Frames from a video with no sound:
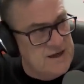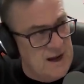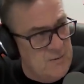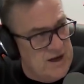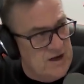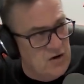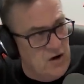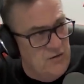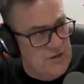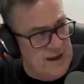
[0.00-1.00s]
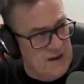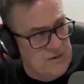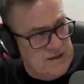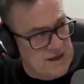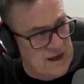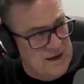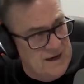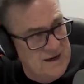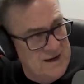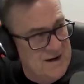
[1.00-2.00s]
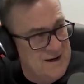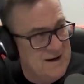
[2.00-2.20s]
and, and we got on that. We yeah, started... well, I spotted that